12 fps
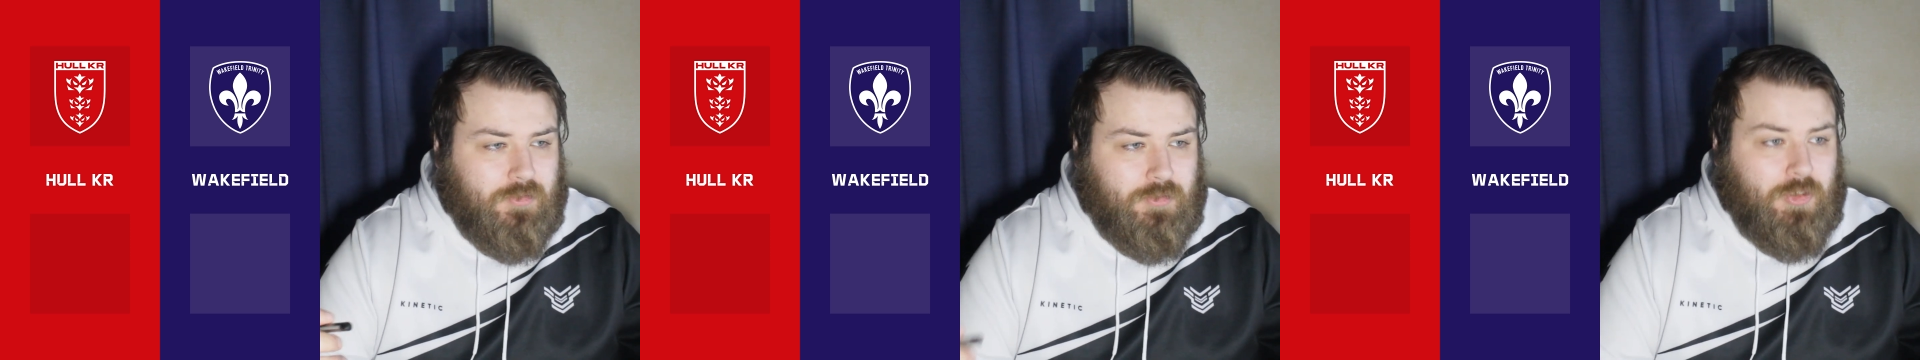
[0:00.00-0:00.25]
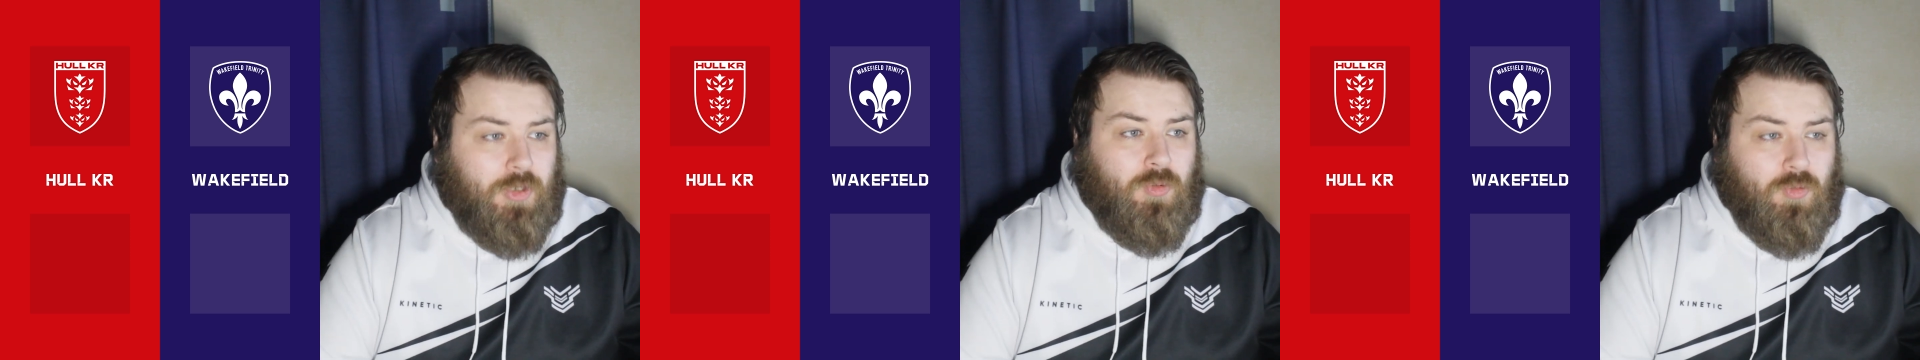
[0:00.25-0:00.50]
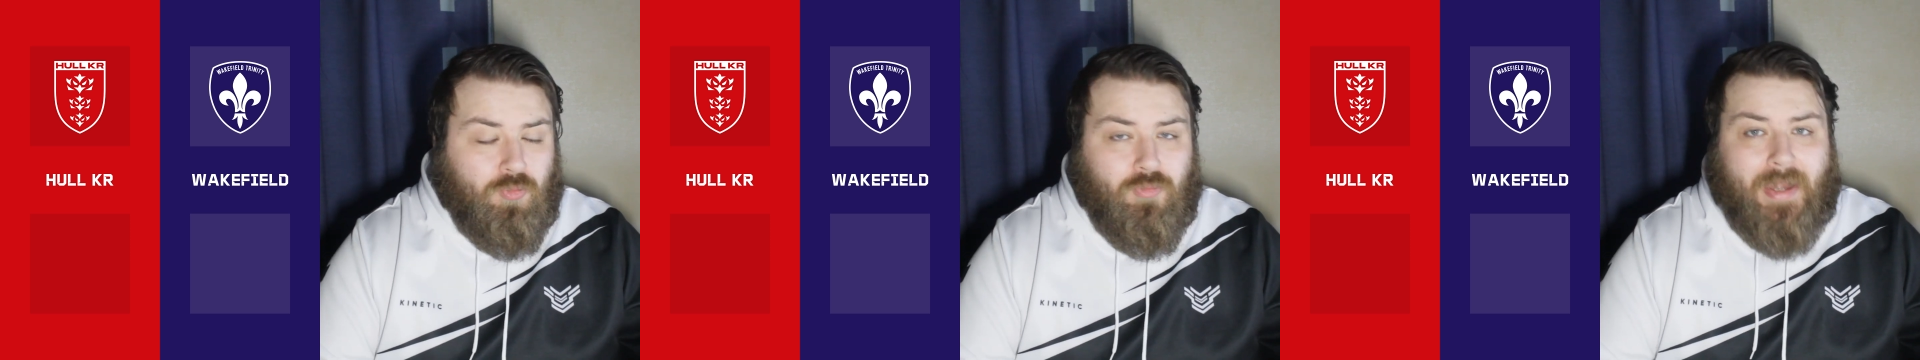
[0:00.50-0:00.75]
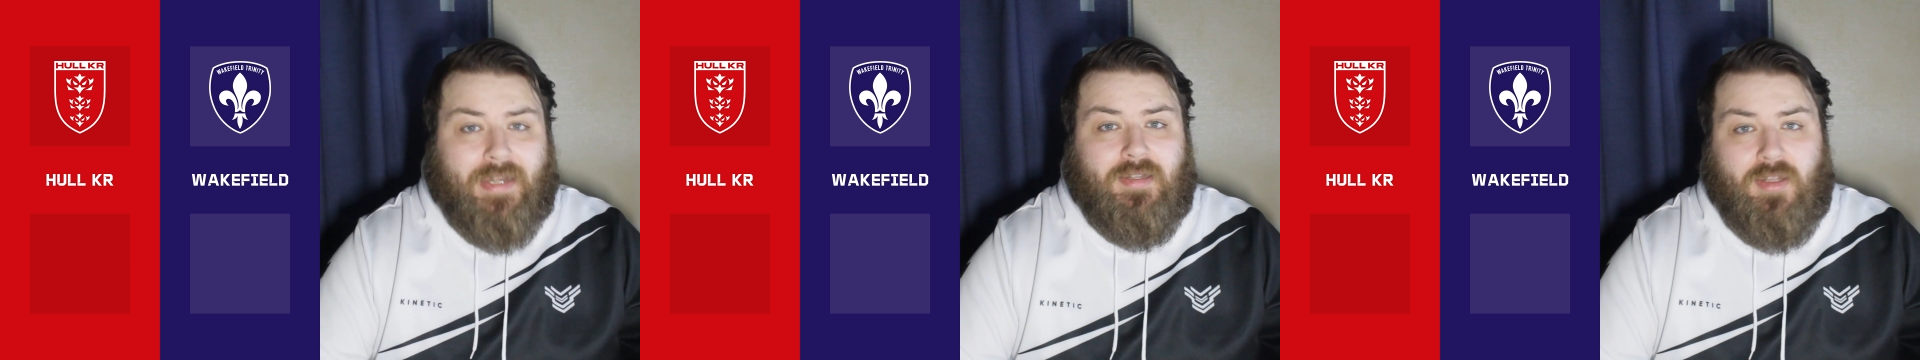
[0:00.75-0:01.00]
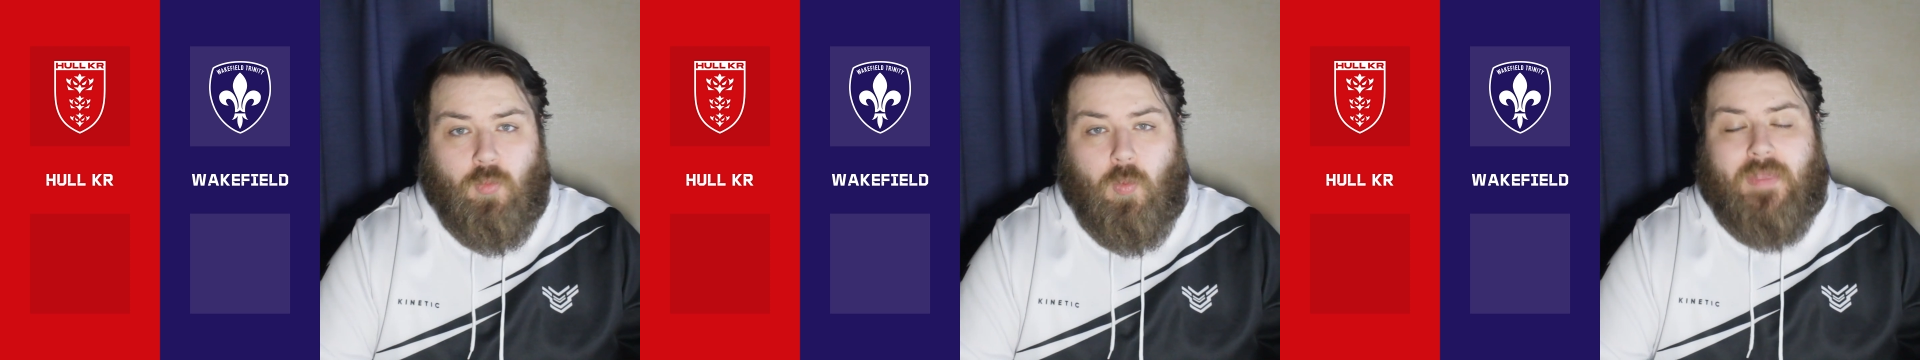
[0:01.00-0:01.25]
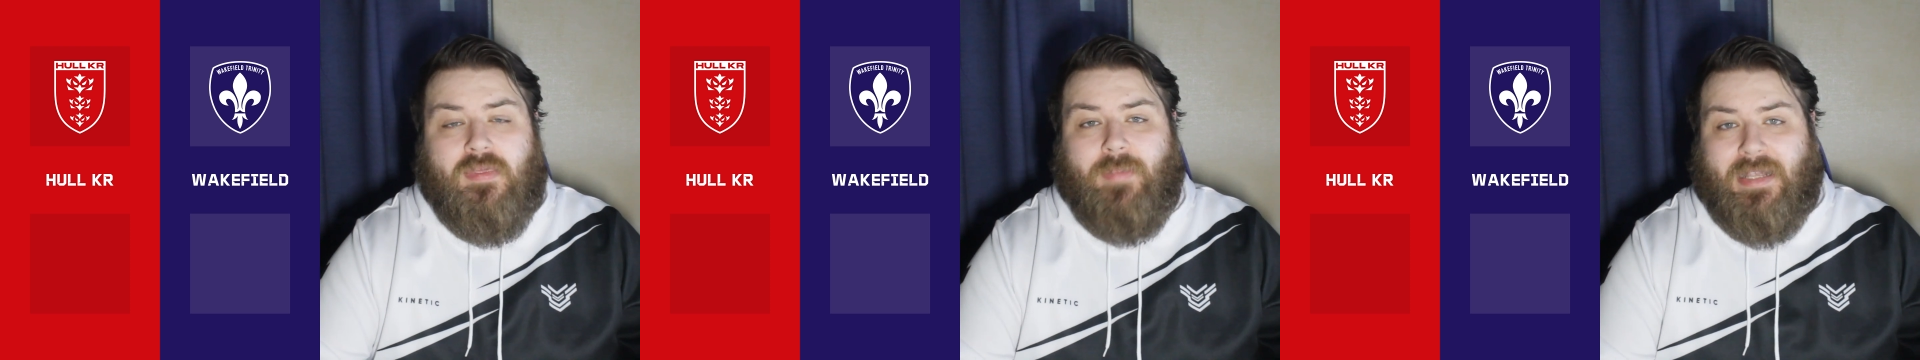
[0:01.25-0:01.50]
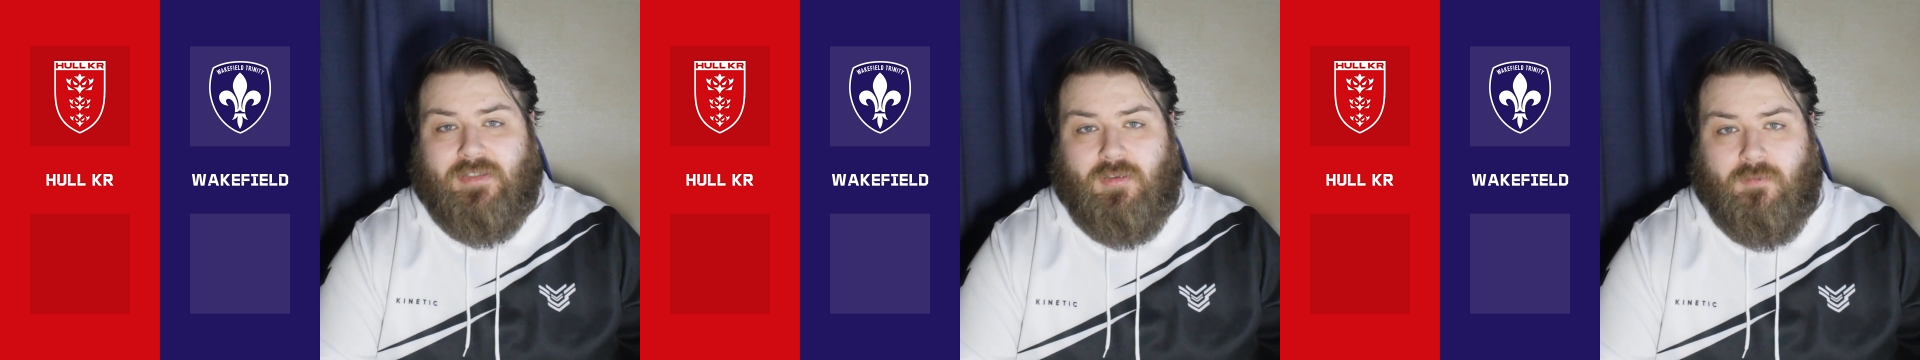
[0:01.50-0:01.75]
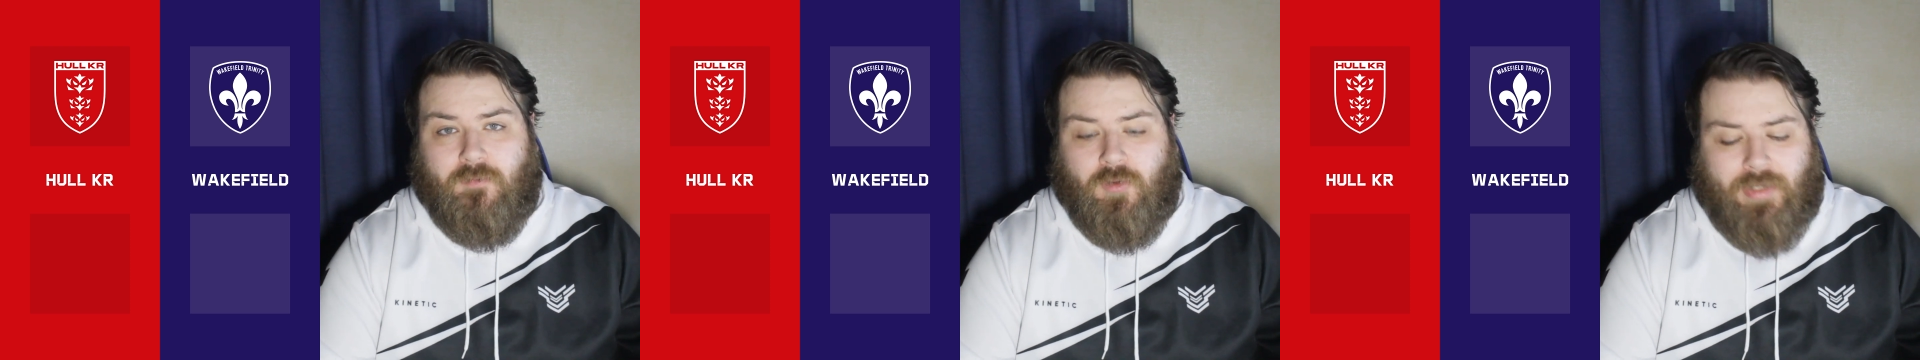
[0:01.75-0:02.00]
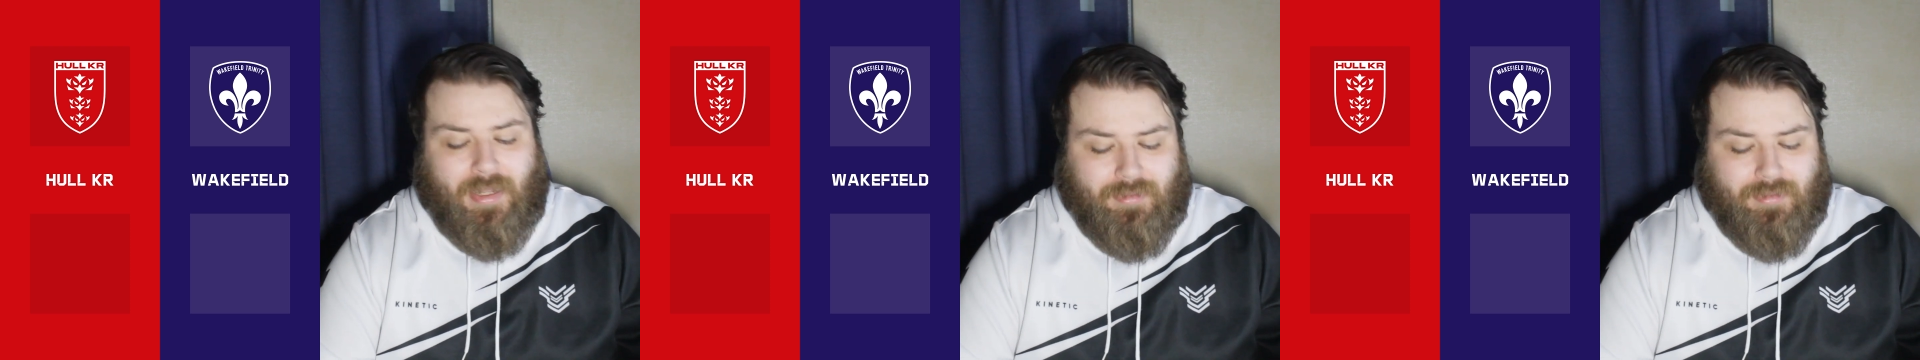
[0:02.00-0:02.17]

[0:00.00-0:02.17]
do regularly win the battle up front.